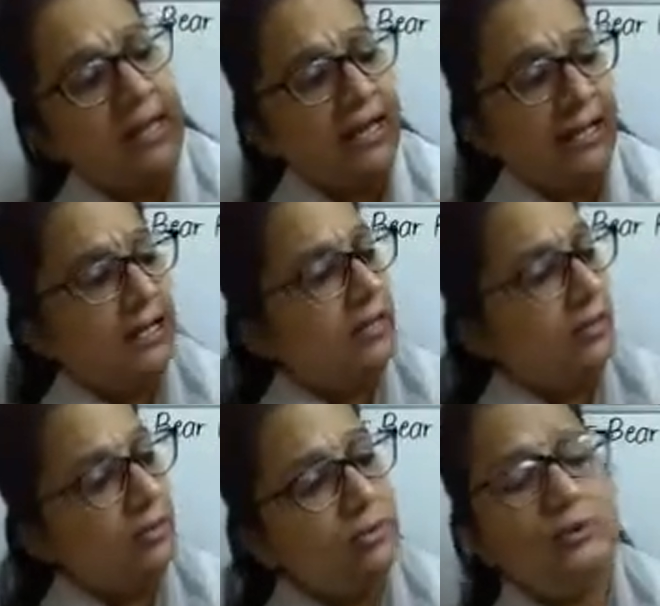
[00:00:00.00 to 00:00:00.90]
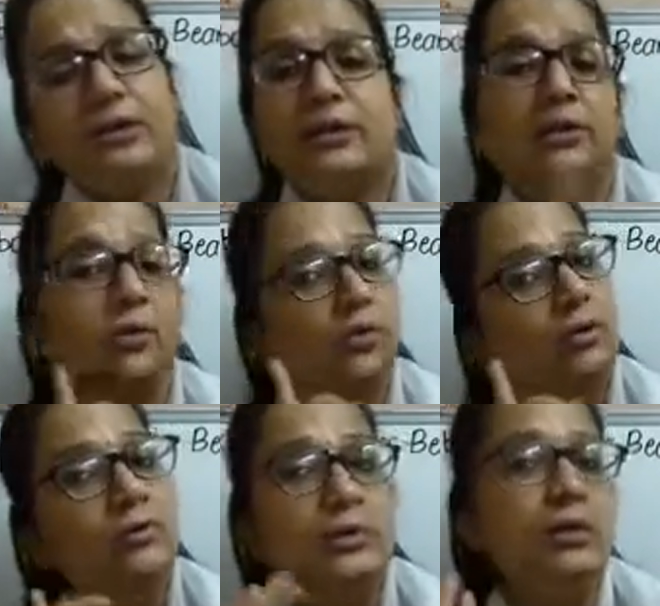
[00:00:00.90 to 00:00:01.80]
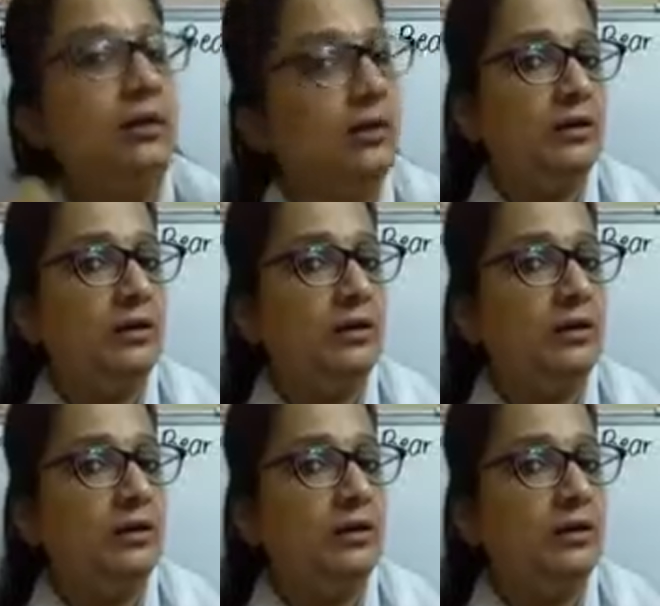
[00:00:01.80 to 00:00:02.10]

and I know that you all will